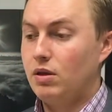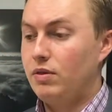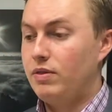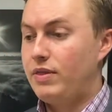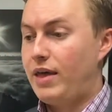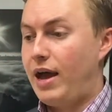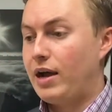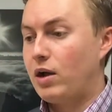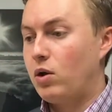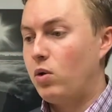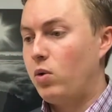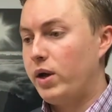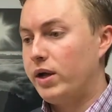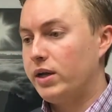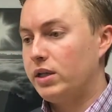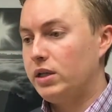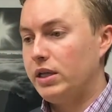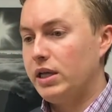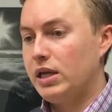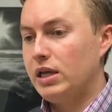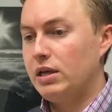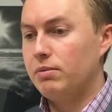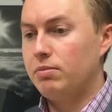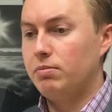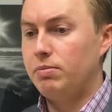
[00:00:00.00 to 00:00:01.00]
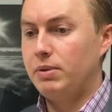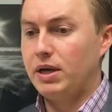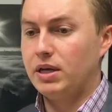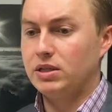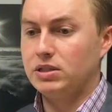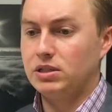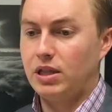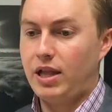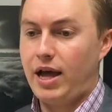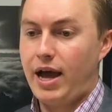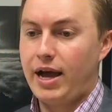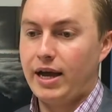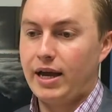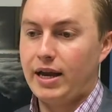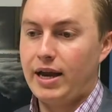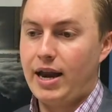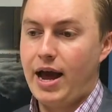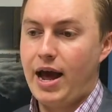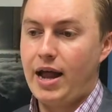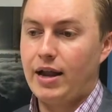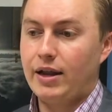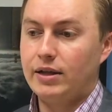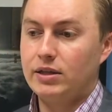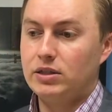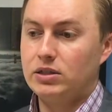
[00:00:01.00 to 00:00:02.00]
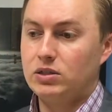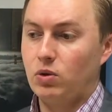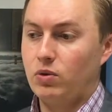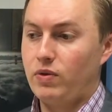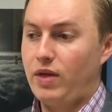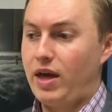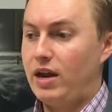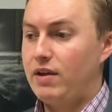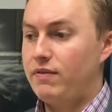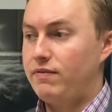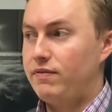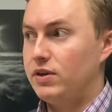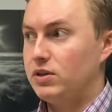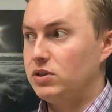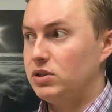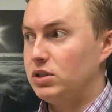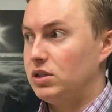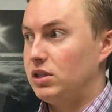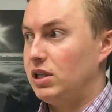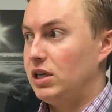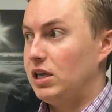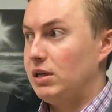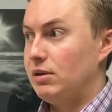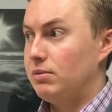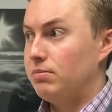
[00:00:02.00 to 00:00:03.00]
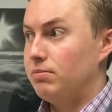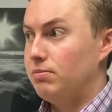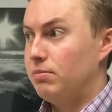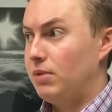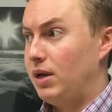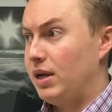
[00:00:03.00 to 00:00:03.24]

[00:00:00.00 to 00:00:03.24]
that quickly because of lack of knowledge, or that efficiently,